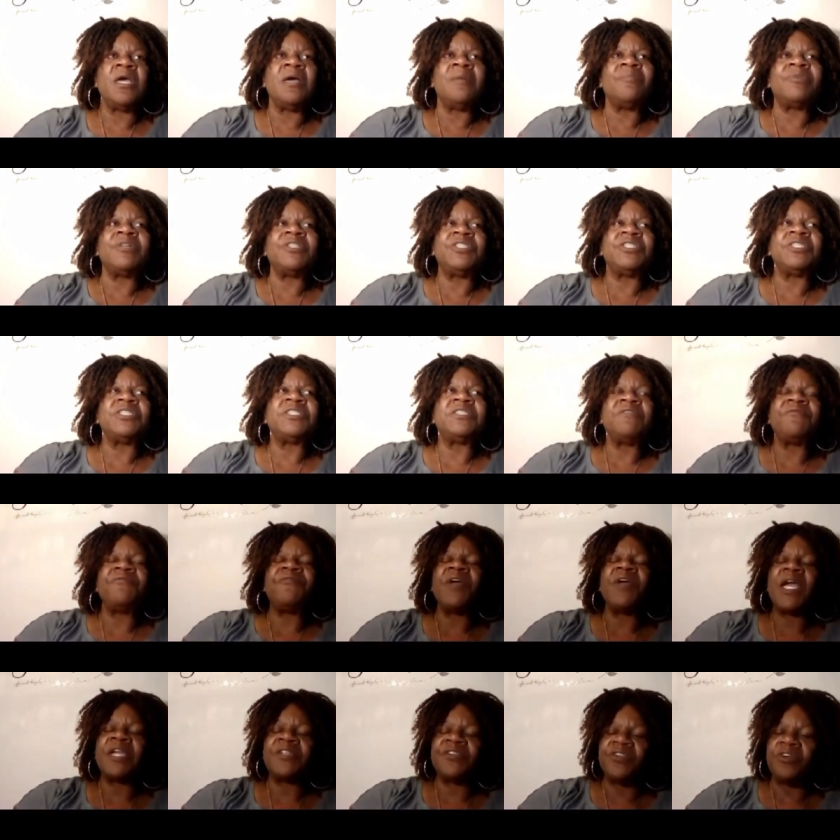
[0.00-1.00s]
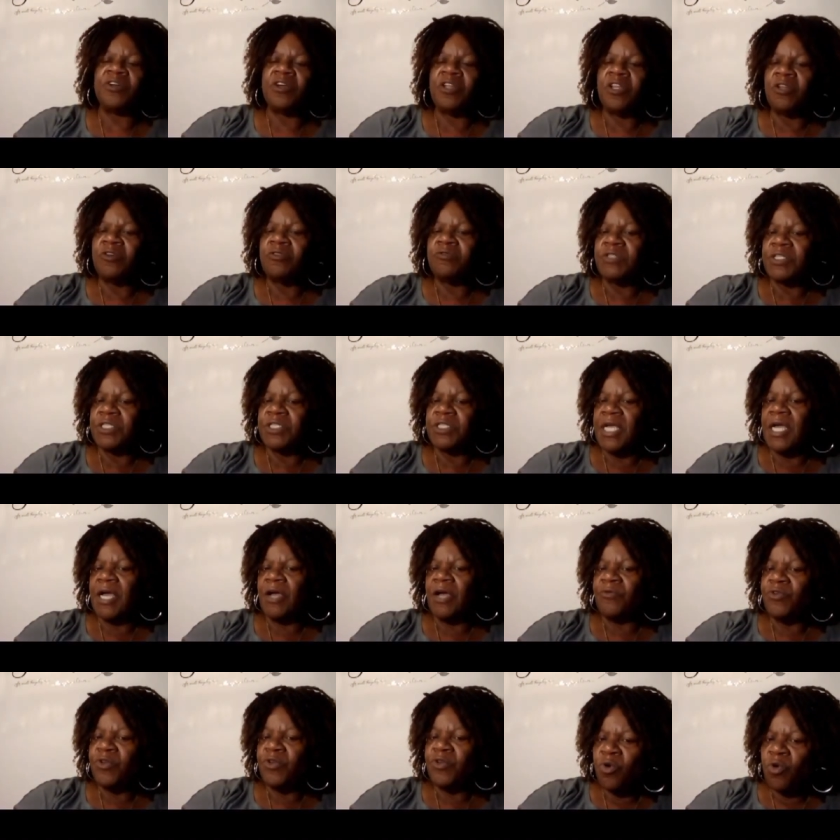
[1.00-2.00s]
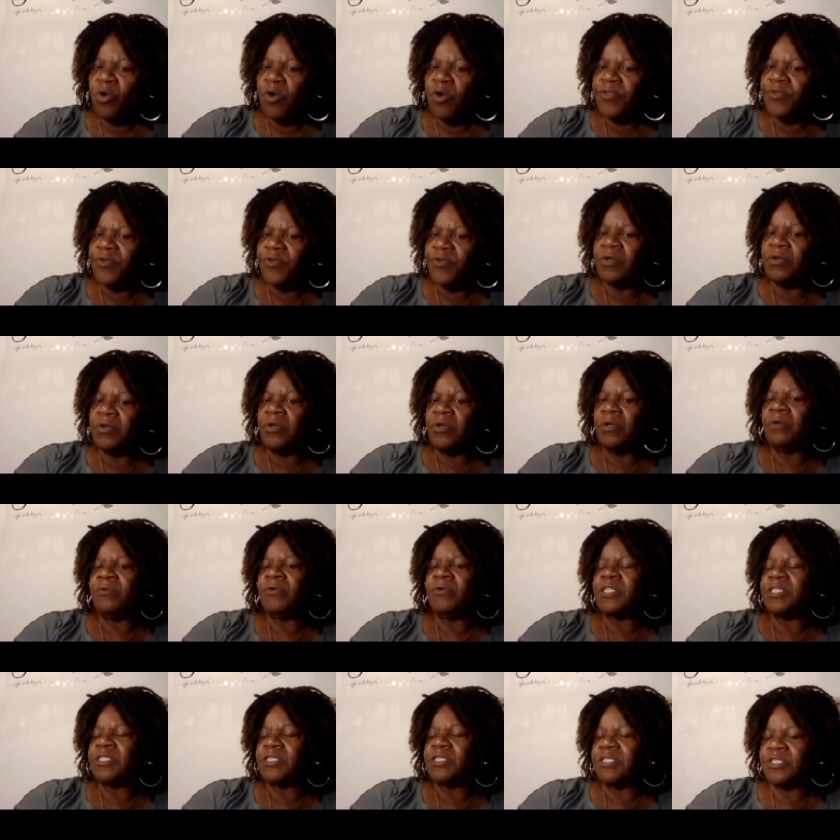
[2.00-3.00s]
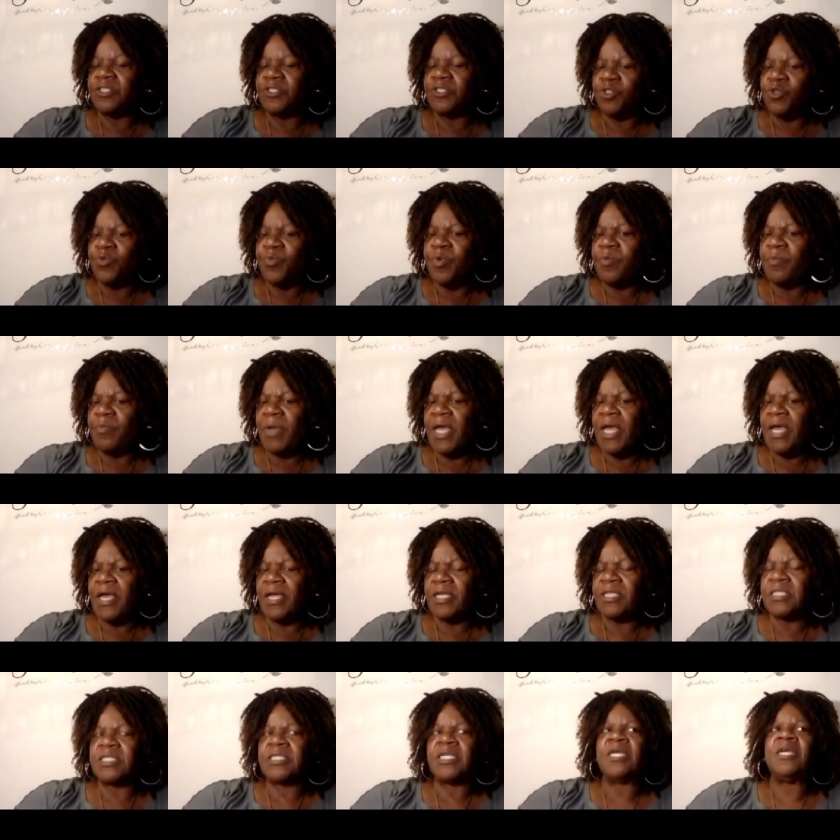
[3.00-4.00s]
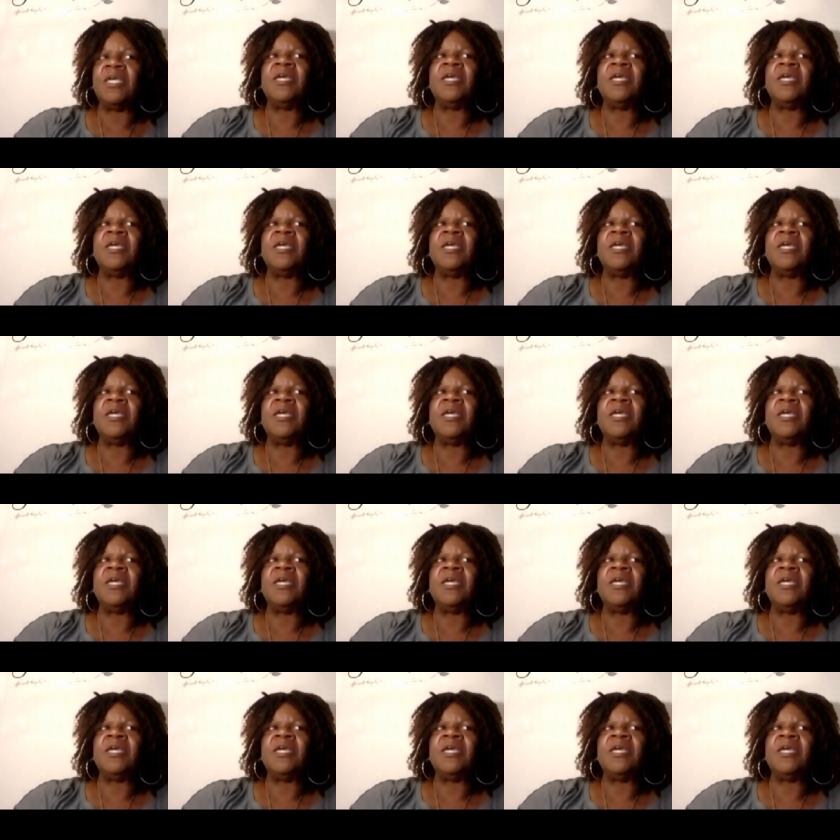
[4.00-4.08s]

but just the fact they're closing down Northern, which is the supermax,